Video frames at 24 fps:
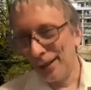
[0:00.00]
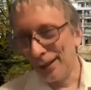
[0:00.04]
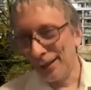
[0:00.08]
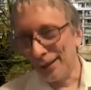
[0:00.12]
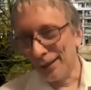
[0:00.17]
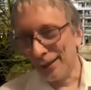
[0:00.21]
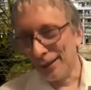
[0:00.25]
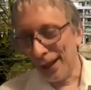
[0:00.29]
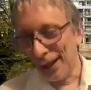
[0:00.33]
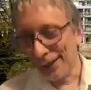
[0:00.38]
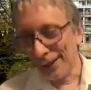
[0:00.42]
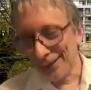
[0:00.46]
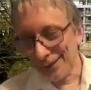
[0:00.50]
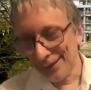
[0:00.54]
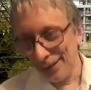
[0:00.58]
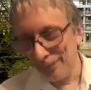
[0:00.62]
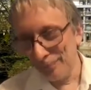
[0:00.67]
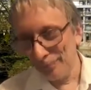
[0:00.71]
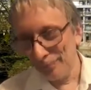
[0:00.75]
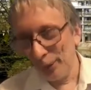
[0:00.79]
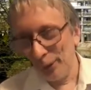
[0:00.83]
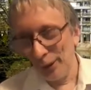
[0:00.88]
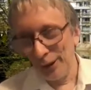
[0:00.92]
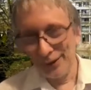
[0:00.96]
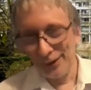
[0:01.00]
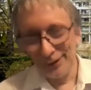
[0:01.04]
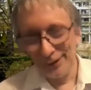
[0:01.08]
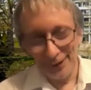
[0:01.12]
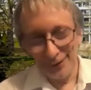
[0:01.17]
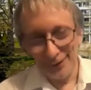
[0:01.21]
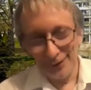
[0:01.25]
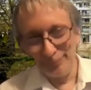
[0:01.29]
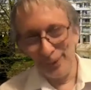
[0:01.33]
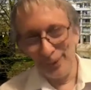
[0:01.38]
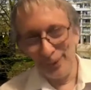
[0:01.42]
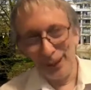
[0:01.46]
at some point
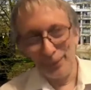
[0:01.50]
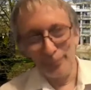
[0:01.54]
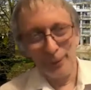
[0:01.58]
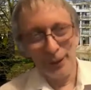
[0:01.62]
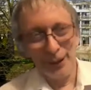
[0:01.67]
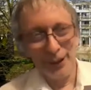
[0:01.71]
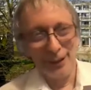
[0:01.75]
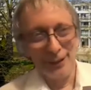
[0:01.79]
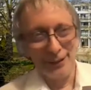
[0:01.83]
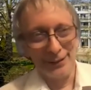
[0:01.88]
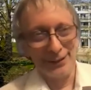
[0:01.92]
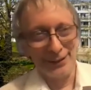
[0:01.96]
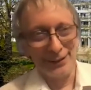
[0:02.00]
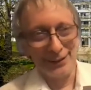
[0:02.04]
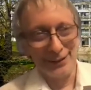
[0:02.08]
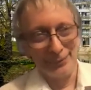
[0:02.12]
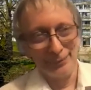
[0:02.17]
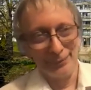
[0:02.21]
in my past,